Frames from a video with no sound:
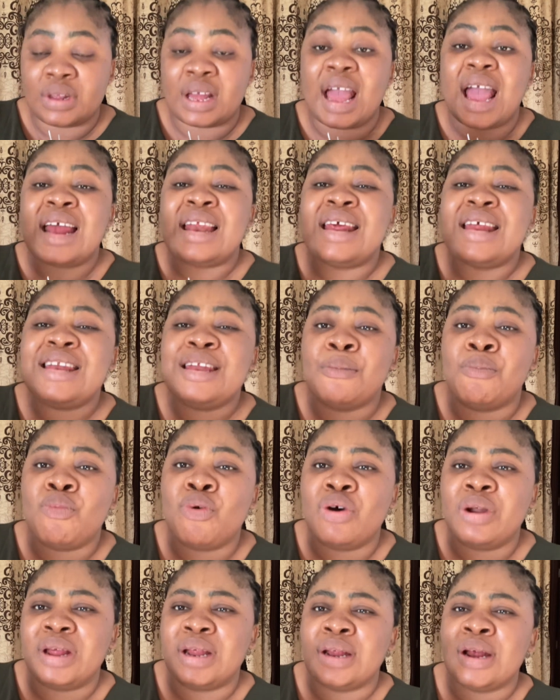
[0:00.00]
Early in the
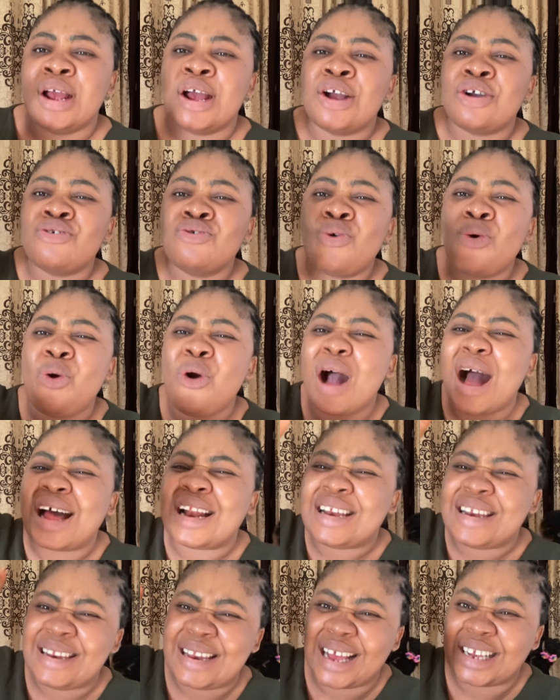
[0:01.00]
morning, go
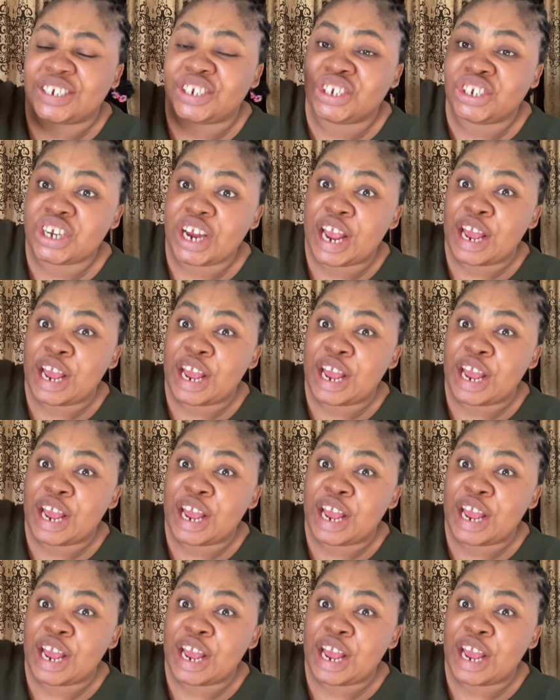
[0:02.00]
and dash